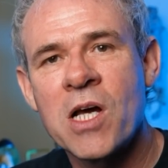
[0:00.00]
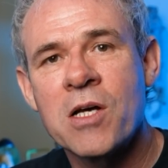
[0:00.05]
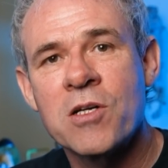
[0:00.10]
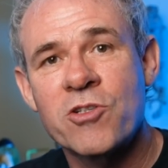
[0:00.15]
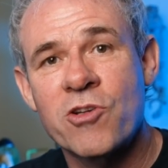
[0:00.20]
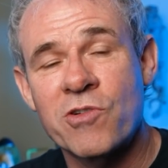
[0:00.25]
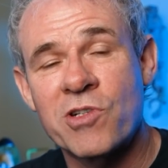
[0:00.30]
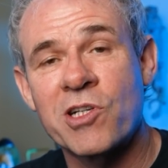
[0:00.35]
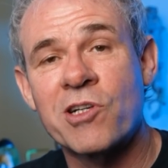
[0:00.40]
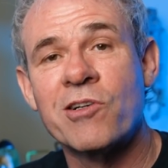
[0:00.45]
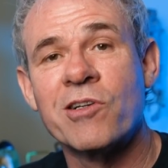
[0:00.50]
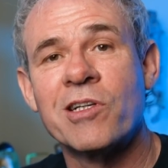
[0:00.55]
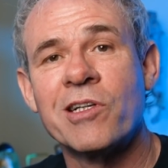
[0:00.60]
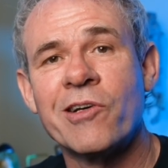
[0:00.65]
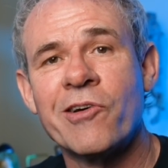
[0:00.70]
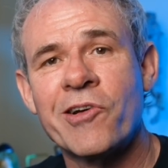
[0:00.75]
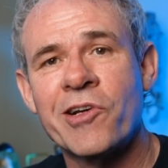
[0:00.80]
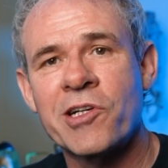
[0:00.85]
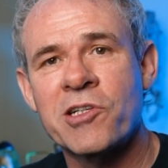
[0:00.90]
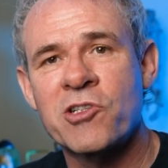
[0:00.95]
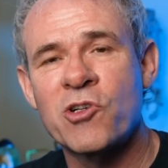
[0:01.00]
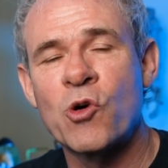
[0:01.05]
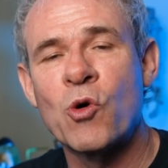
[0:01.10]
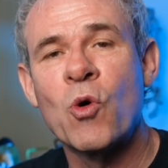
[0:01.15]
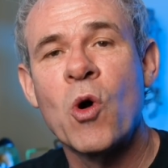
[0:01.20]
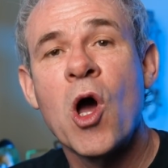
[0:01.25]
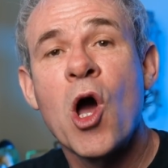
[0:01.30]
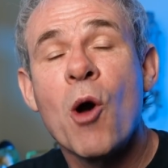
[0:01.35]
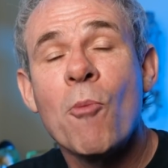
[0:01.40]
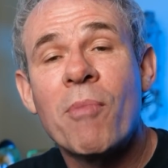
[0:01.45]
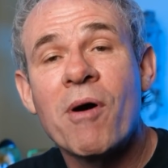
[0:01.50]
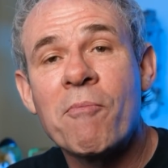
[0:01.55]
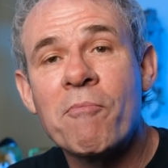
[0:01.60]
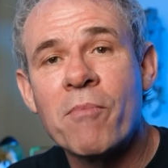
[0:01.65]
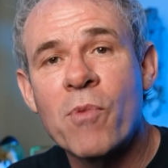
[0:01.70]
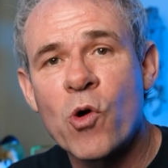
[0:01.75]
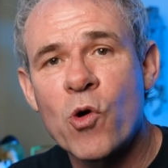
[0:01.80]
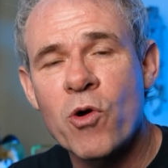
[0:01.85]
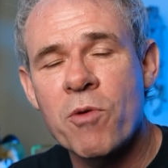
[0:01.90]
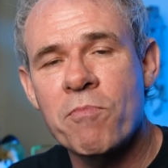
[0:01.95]
So it's a good learning tool, but
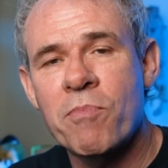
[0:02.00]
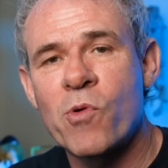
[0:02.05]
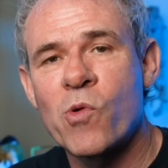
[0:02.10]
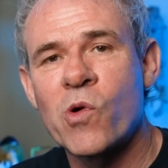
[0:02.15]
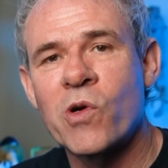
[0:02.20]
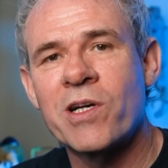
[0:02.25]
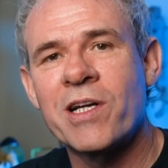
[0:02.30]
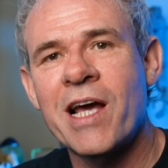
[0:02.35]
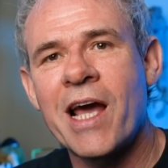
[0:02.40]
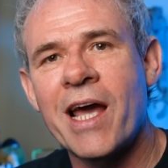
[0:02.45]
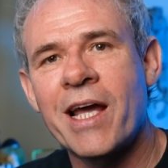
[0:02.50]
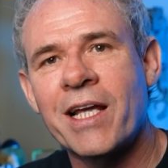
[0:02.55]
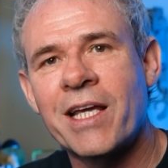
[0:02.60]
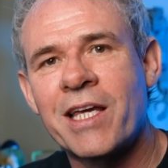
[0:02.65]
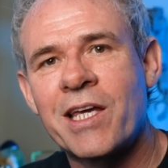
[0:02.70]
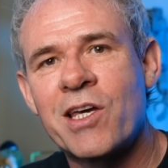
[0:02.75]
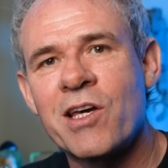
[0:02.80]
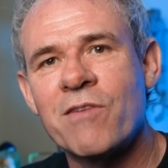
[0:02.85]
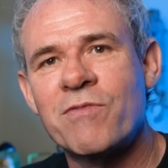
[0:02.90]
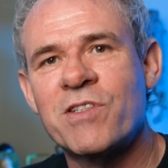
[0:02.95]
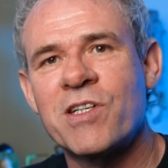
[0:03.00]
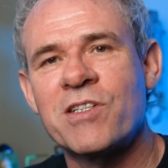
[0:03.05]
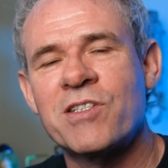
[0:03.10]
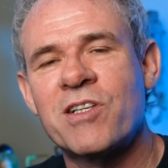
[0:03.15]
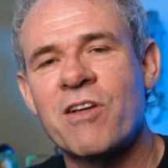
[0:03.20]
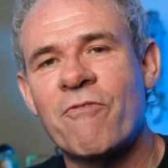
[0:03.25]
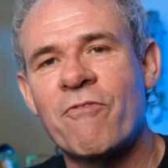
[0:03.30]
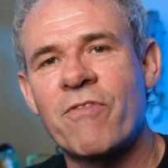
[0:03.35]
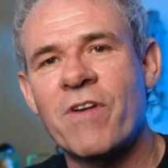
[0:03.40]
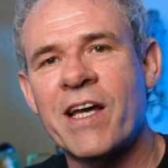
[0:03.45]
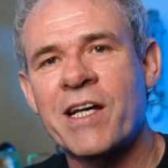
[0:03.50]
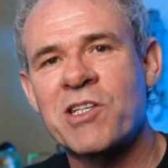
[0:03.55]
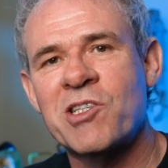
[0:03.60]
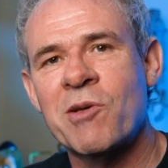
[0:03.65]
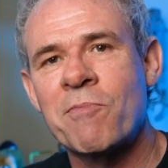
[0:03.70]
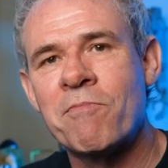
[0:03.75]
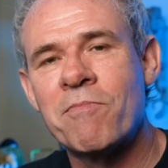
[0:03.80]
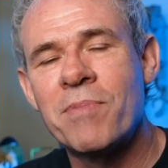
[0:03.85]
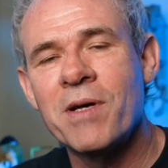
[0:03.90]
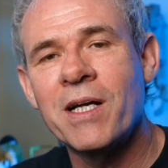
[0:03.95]
more important, it gives us the
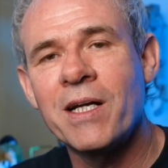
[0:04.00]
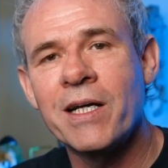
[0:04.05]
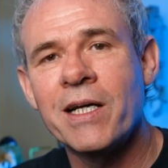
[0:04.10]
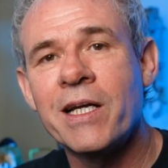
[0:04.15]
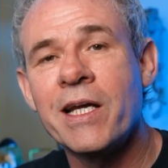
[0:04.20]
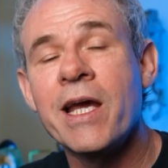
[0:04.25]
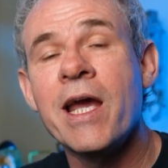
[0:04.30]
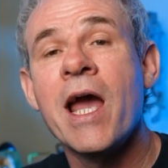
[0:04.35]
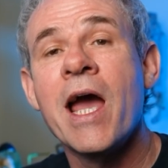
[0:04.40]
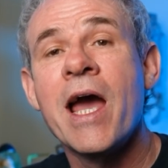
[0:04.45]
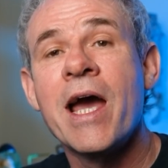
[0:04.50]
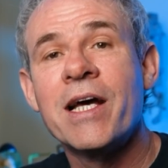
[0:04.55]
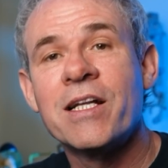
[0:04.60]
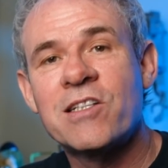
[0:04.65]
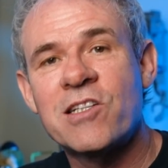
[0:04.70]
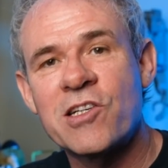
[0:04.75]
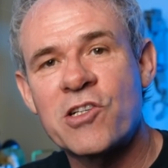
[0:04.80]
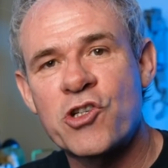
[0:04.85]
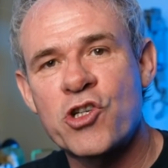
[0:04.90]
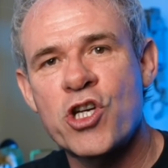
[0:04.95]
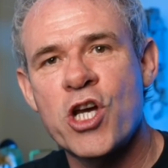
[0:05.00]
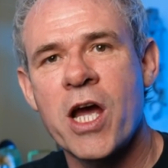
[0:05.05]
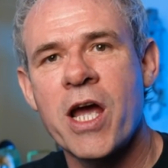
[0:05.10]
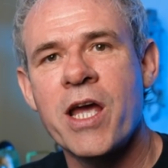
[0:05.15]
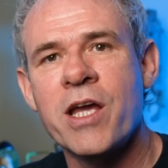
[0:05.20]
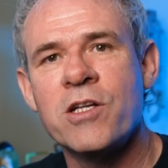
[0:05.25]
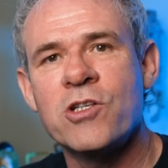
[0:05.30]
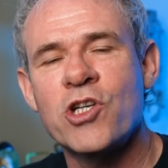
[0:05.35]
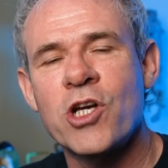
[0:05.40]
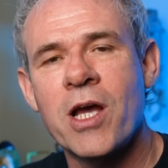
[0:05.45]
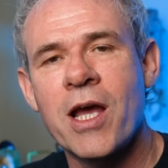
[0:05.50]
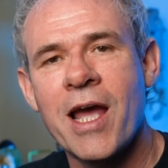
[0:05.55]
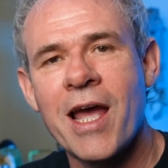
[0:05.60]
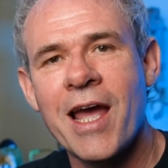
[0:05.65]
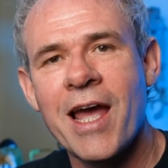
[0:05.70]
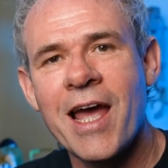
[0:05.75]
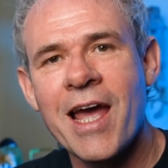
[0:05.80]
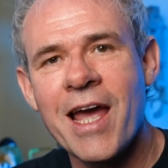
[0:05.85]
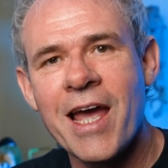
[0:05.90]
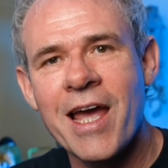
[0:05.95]
flexibility to change
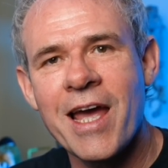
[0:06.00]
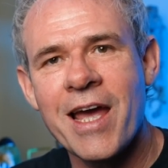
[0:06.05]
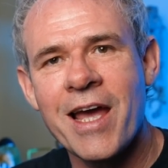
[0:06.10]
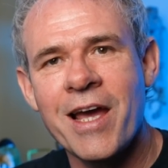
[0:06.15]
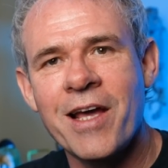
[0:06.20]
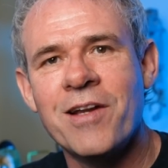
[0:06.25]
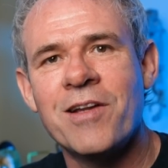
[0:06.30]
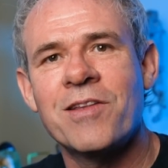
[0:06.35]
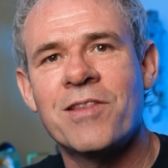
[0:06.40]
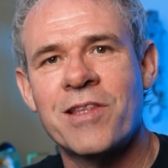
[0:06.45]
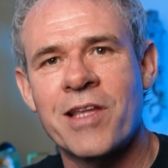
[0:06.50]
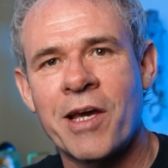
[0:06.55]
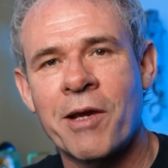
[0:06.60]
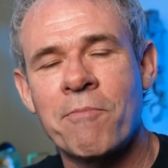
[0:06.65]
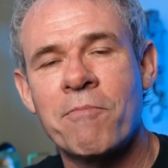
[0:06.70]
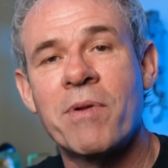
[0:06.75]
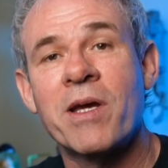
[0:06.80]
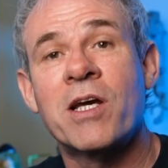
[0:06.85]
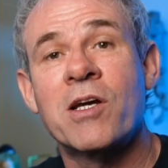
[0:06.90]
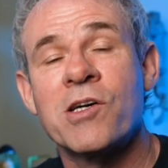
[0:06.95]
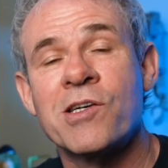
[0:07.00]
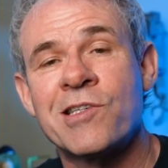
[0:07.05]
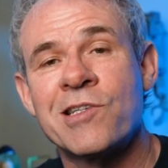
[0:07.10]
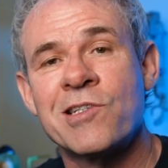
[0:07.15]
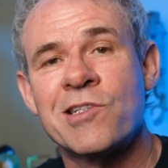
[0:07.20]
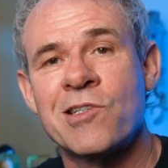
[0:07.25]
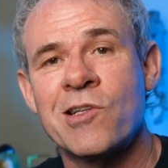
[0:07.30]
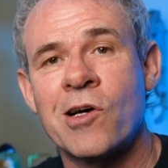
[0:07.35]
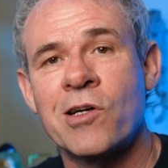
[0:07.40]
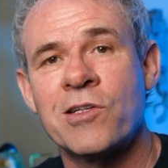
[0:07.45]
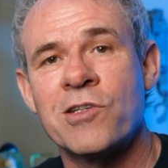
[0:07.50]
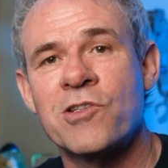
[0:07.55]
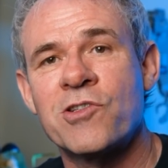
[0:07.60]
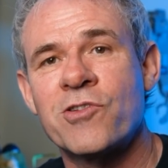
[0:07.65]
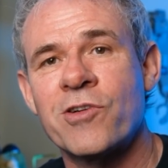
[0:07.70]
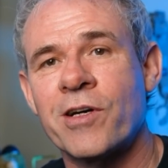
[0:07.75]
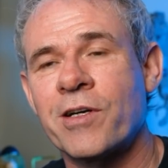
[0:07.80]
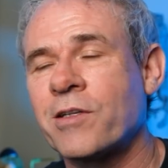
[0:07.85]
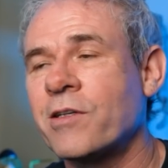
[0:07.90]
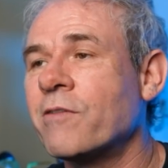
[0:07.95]
anything because it's
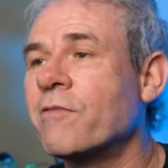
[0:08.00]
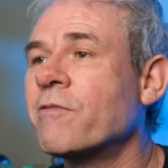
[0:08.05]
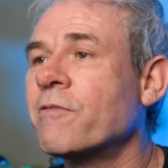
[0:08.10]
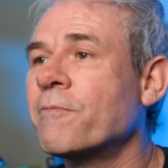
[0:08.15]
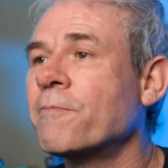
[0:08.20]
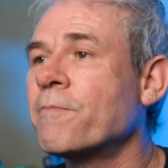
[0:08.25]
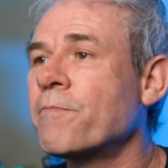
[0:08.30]
non-destructive.